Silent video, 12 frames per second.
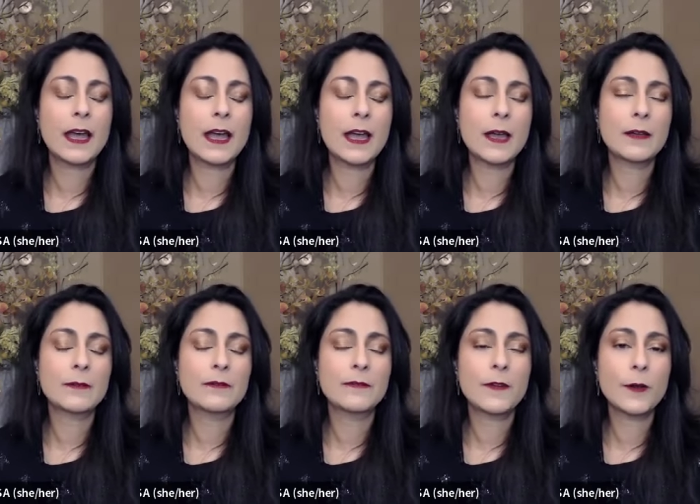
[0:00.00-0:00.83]

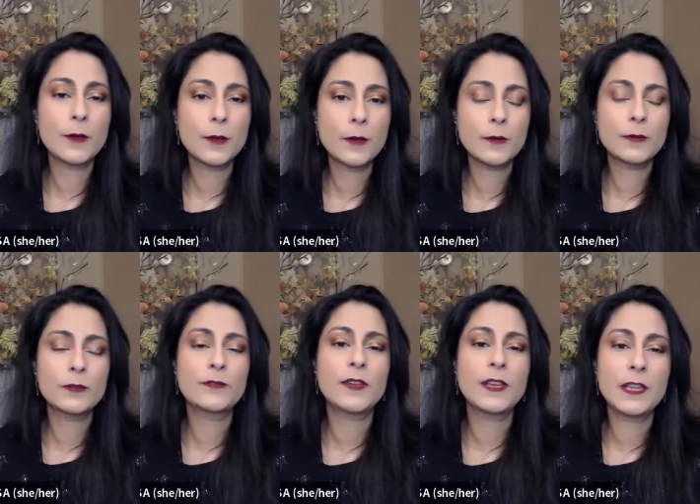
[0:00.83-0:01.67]
uh,
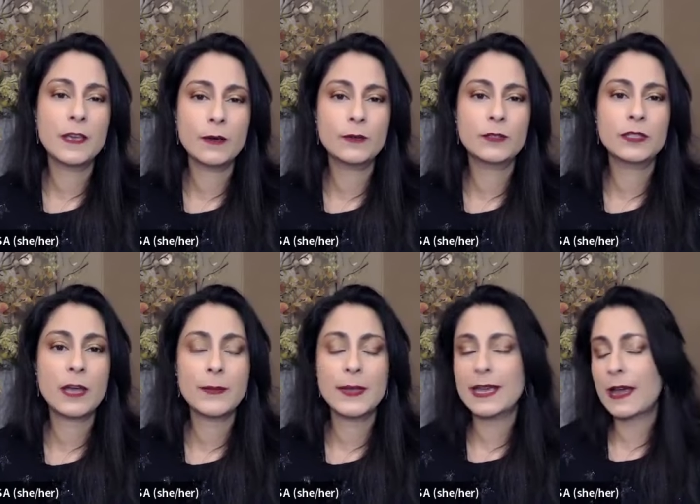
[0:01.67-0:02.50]
photos, videos
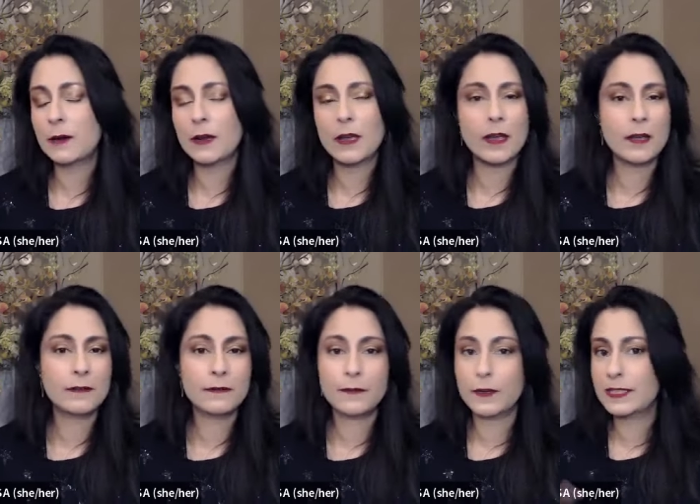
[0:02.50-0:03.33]
coming out
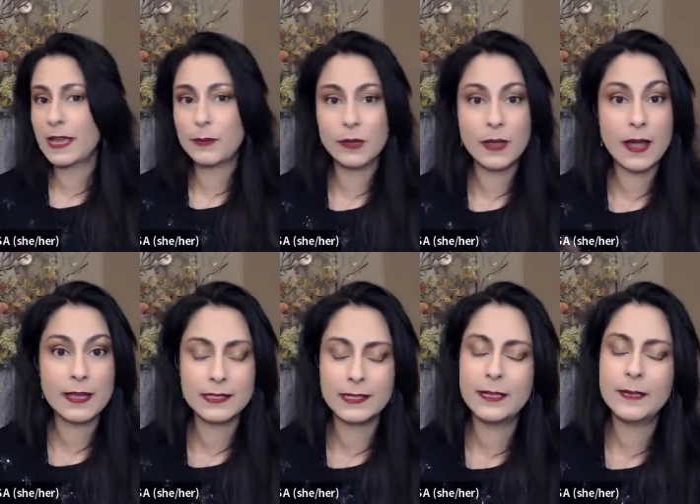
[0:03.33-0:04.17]
of, for example,
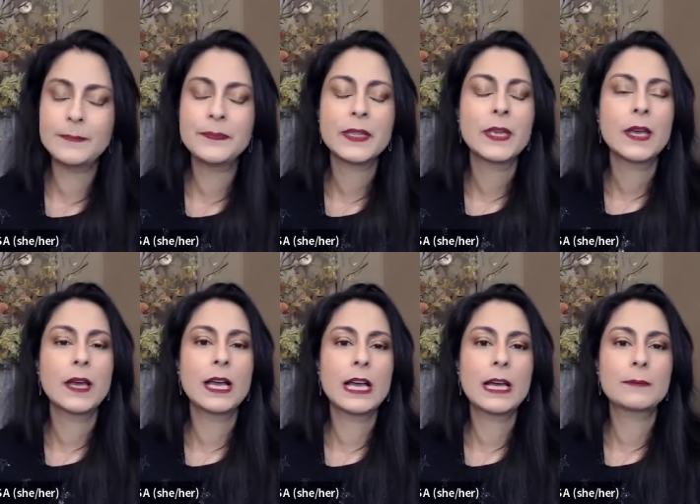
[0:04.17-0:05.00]
Gaza
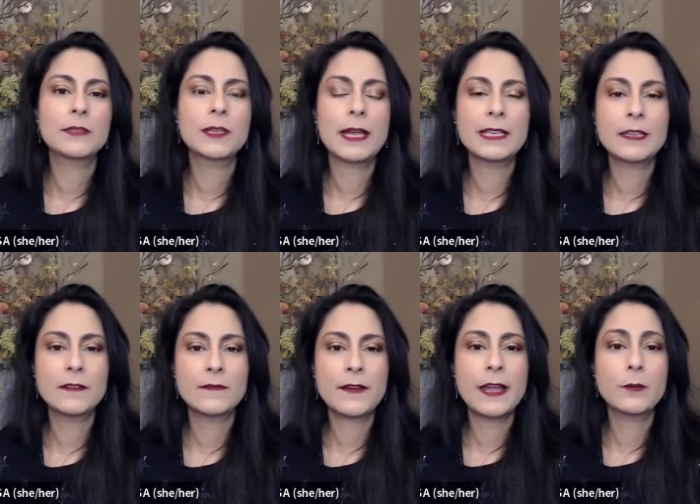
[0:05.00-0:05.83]
um, to
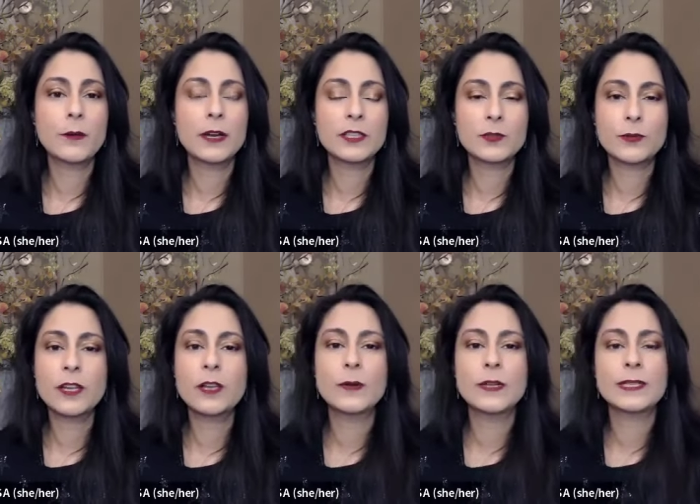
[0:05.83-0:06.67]
identify what is
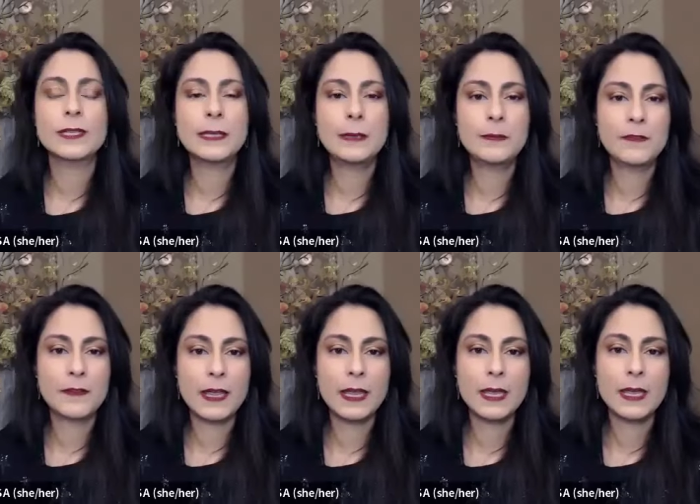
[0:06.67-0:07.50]
real, what's a deep
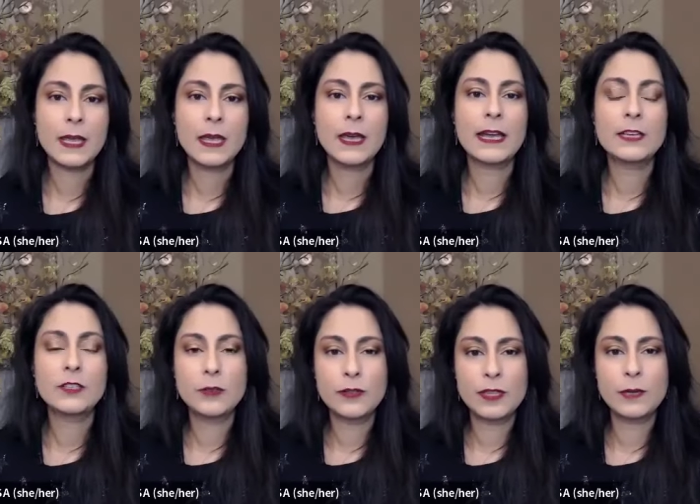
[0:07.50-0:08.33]
fake. I
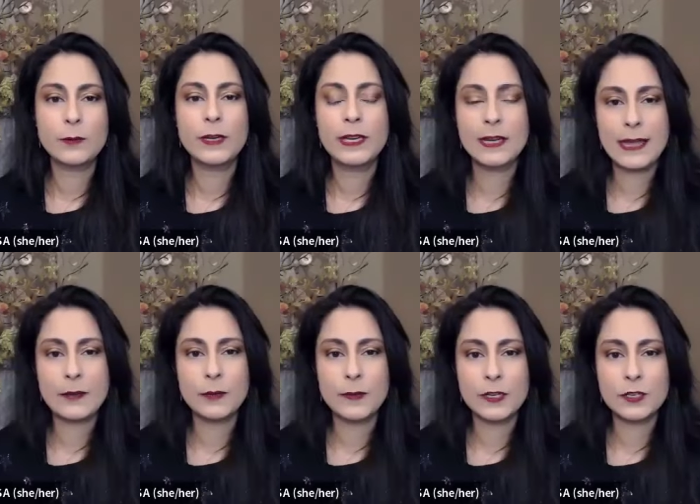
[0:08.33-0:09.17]
do think we need
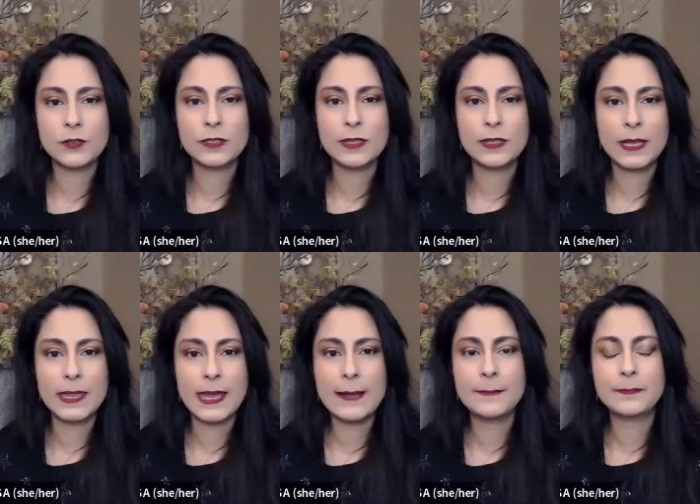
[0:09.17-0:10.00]
countermeasures like
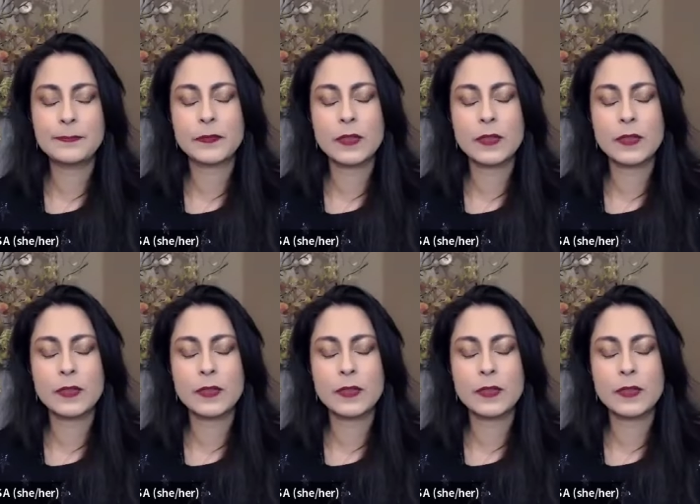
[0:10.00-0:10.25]
that.